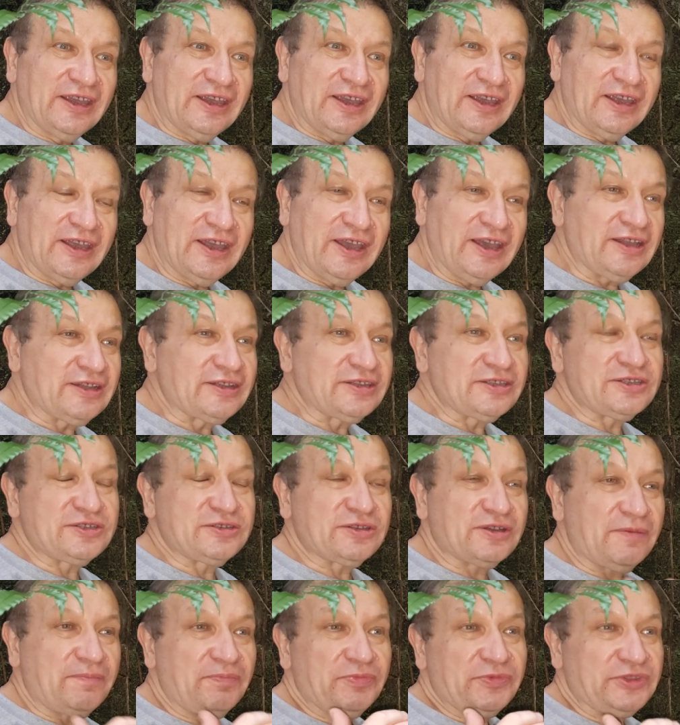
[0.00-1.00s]
And
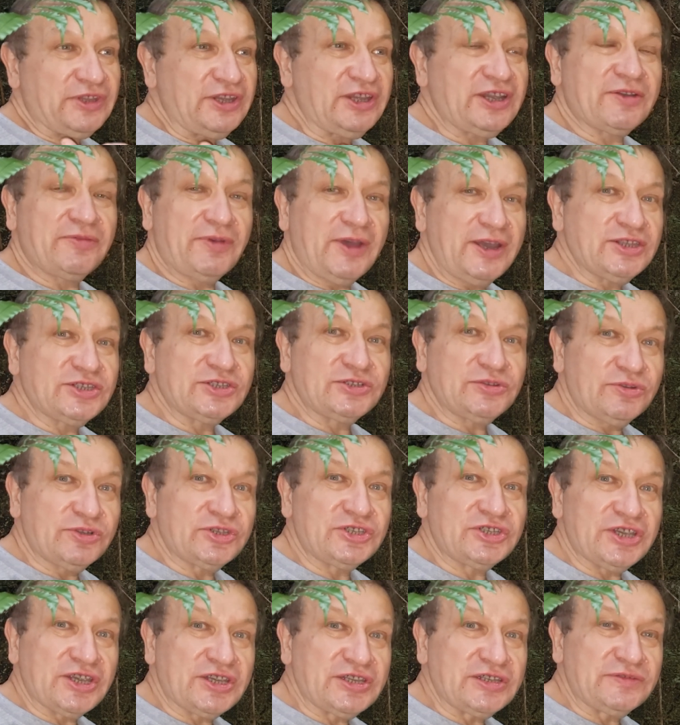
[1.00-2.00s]
they're quite
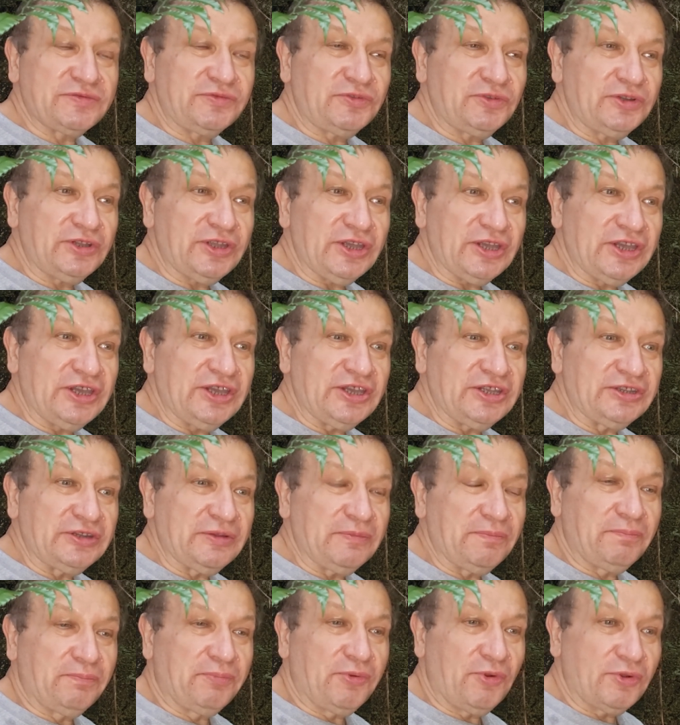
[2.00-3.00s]
successful in
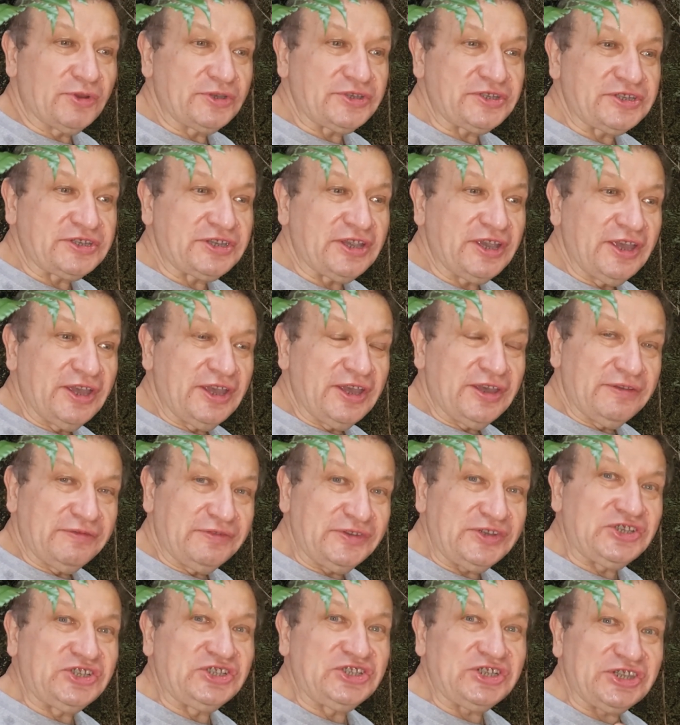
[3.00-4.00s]
both
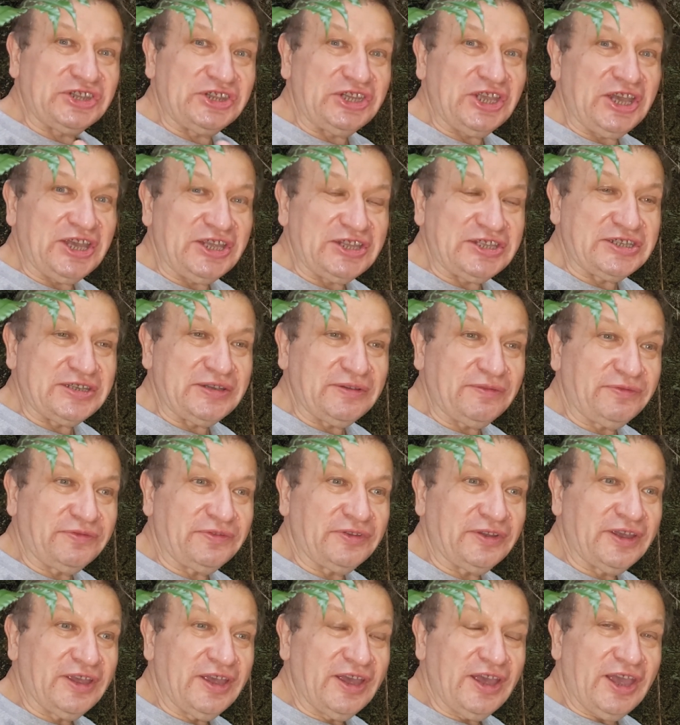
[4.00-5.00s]
vegetative
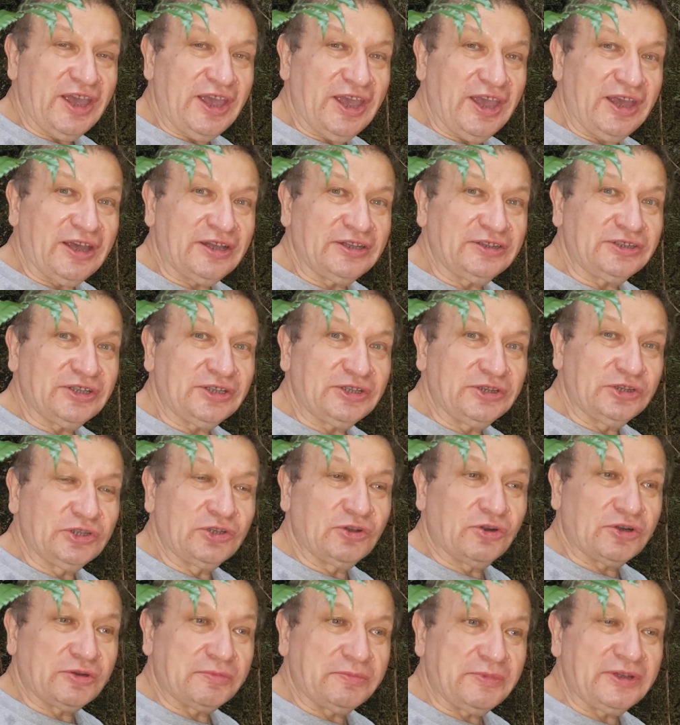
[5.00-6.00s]
and
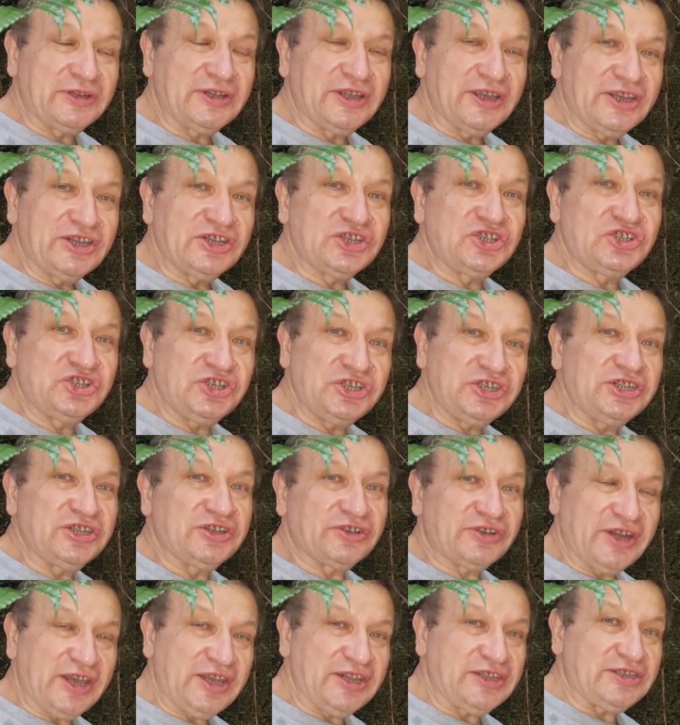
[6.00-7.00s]
normal
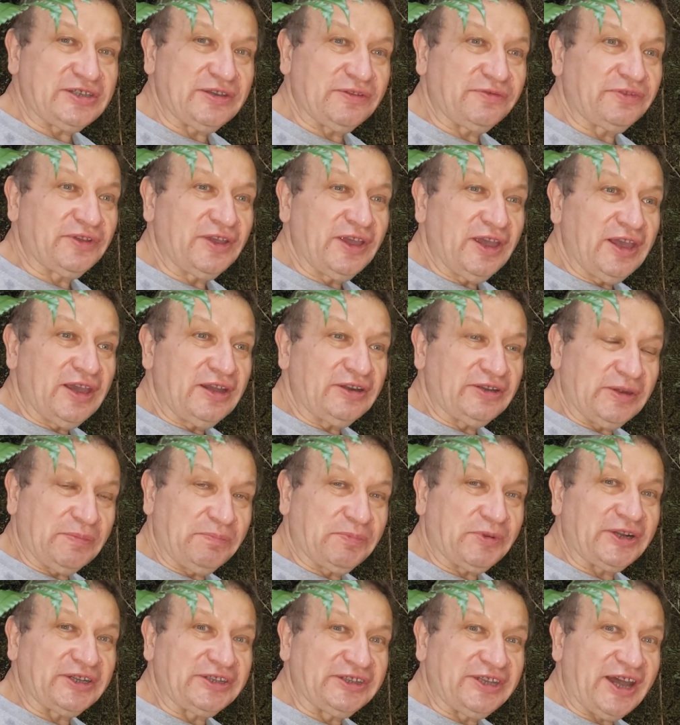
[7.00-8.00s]
generative
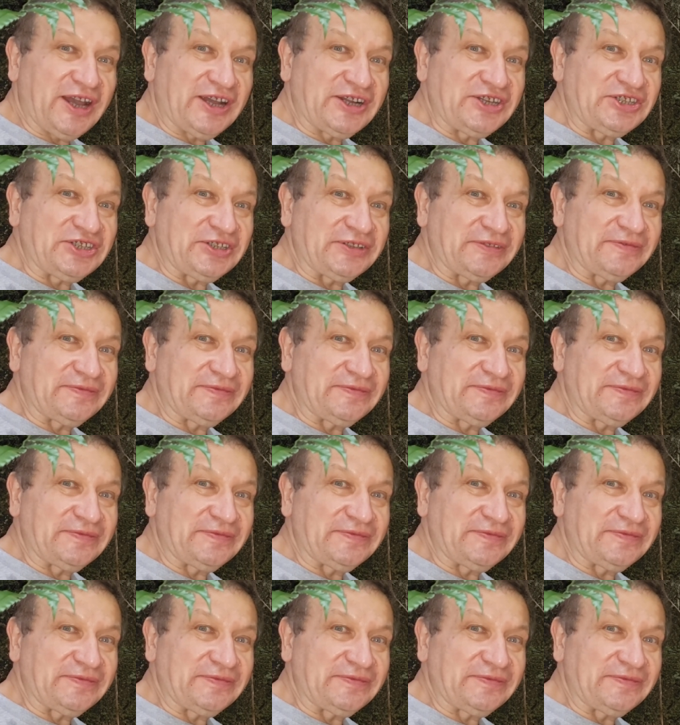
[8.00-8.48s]
reproduction.